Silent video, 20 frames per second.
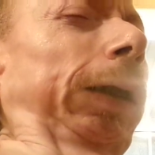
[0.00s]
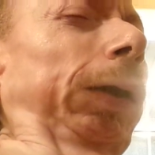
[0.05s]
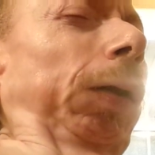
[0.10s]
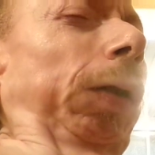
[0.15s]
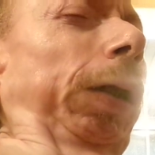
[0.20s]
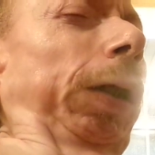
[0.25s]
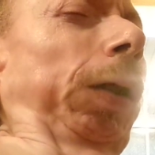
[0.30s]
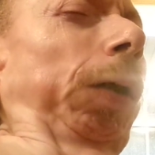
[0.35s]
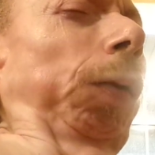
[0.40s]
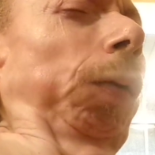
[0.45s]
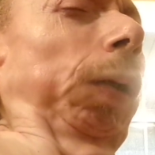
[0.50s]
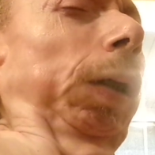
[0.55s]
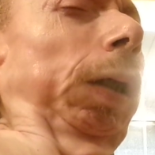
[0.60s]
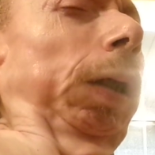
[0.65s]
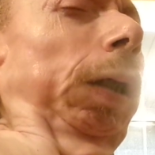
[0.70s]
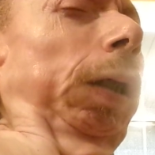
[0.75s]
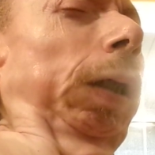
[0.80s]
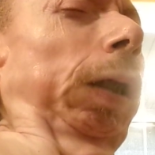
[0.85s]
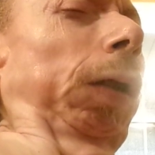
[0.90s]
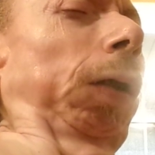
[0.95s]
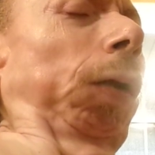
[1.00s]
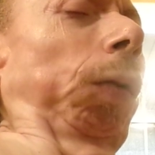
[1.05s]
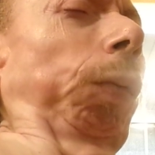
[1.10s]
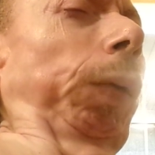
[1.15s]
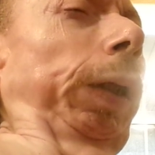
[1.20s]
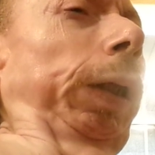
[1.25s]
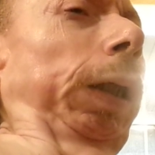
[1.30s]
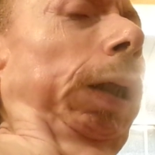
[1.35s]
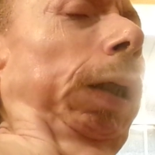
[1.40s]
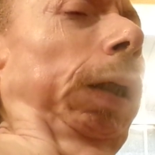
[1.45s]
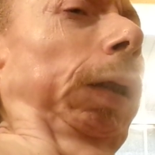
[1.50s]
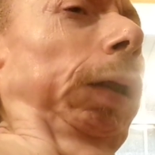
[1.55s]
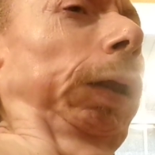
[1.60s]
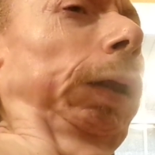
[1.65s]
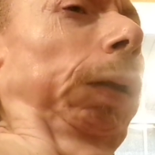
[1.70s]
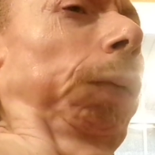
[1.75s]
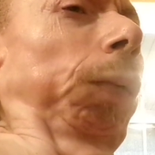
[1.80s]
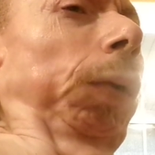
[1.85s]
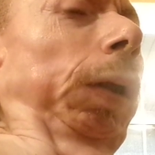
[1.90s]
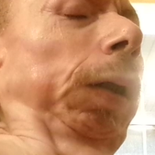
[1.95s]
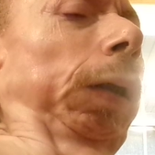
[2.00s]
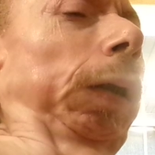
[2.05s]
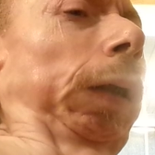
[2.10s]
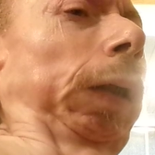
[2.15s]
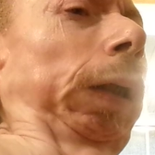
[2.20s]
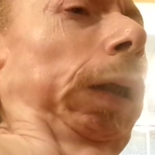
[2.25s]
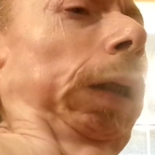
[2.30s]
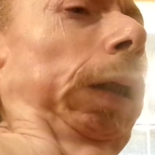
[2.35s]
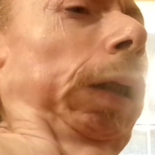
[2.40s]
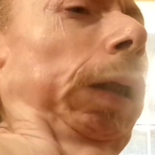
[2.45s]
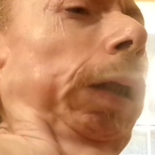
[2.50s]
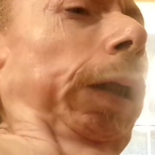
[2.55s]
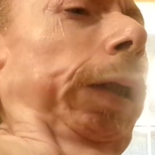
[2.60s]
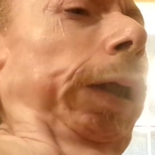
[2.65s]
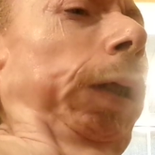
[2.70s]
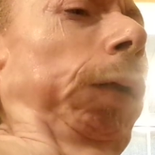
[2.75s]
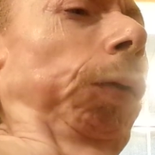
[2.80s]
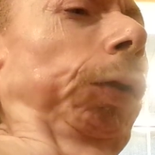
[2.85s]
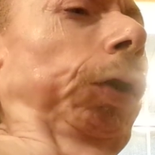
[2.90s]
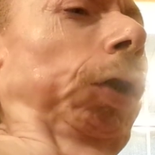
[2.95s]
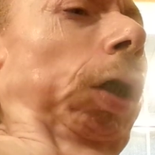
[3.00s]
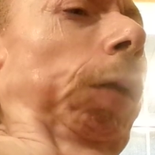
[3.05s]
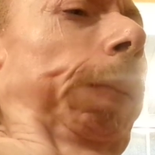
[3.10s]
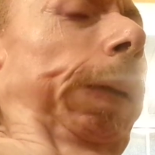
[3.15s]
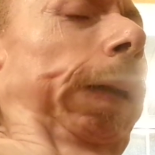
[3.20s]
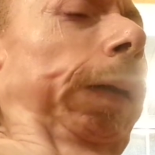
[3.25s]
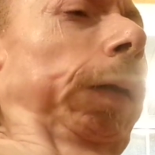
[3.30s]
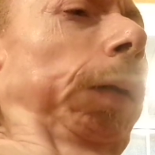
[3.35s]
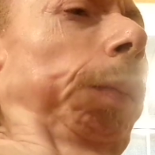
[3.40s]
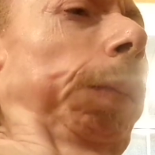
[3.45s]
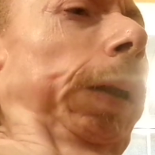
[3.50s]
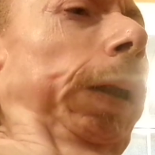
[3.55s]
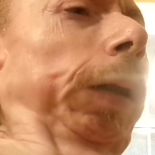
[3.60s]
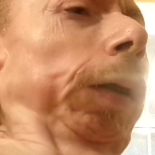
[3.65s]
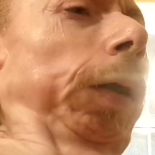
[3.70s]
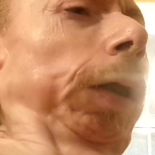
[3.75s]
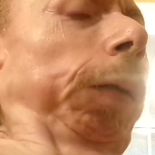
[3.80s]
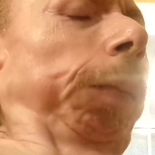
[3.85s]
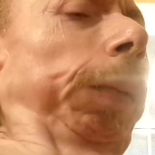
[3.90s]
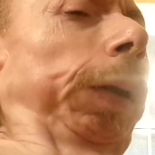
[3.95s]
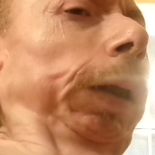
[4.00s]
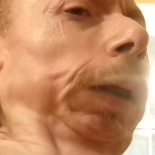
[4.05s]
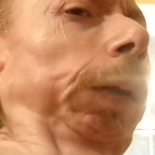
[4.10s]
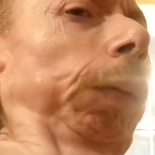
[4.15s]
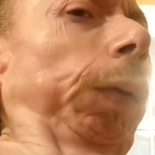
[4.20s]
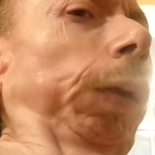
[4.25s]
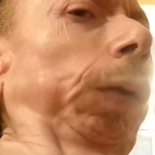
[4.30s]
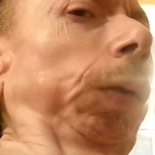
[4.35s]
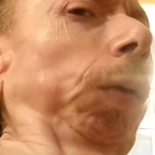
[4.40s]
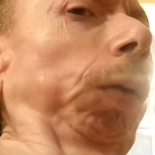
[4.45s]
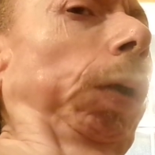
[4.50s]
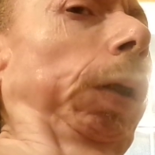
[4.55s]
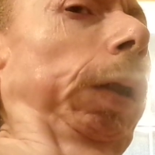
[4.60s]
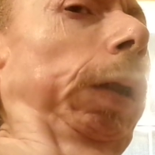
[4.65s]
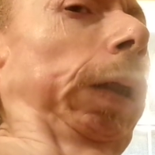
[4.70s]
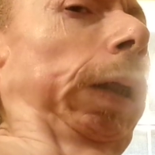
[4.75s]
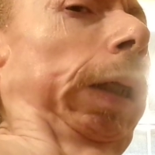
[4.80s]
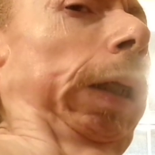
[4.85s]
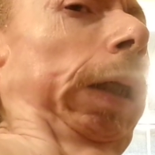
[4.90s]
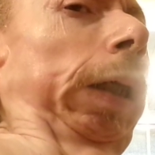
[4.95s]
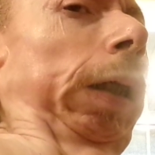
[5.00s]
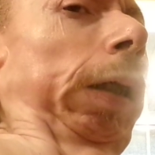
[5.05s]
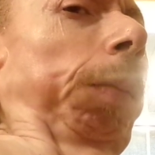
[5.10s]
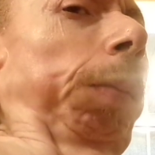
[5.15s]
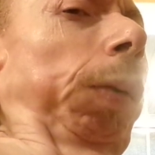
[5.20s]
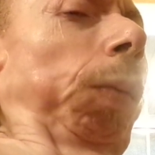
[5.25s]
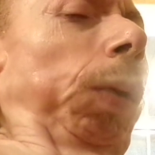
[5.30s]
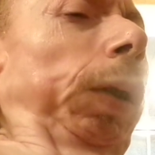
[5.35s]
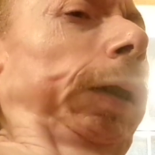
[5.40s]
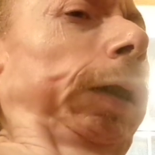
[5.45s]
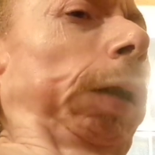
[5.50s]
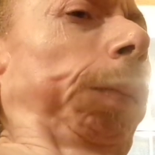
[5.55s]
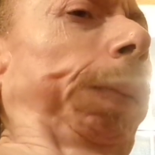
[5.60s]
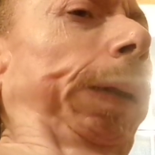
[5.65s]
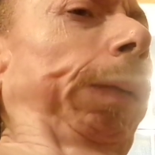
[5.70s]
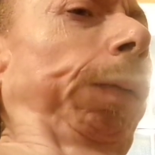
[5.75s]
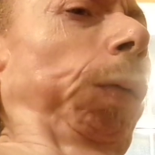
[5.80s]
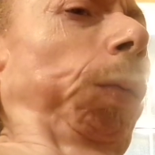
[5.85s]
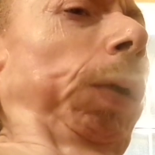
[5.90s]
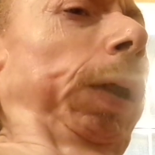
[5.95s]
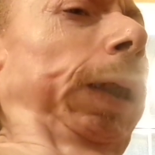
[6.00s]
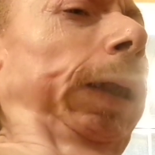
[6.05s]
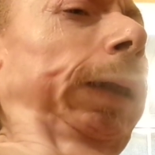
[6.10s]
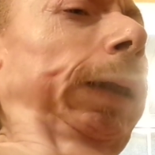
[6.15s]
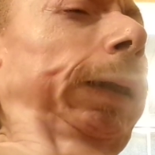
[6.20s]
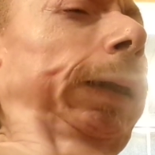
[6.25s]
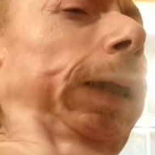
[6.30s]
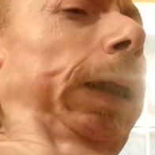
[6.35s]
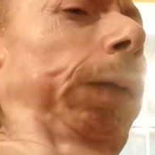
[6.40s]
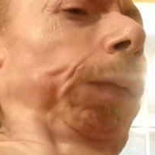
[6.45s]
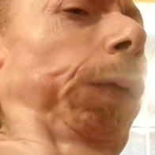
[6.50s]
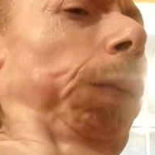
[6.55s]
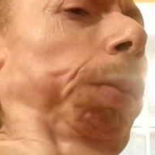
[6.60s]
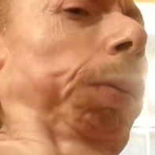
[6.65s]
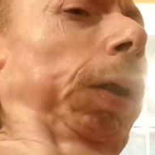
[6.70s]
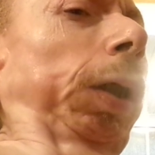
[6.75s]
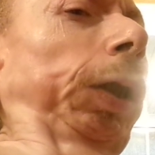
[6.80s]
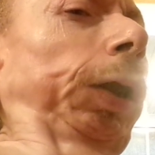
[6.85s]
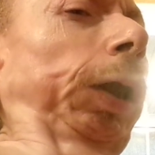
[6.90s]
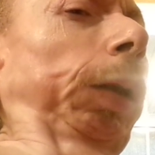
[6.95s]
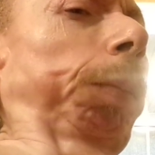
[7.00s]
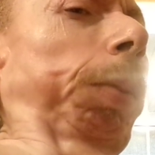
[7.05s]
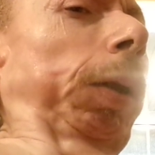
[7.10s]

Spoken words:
so I know how long we got because I want to. The thing will stop after about 30 minutes to record it. But what's up, everyone? This is the Sullivan Project